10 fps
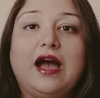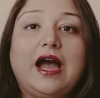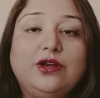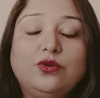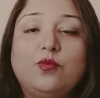
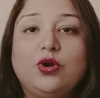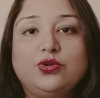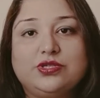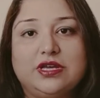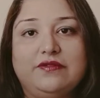I don't want to
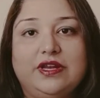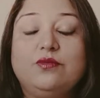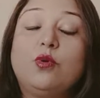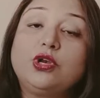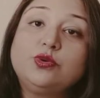serve it.
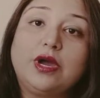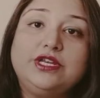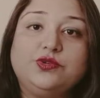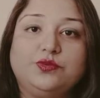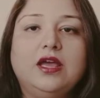What do I
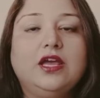do?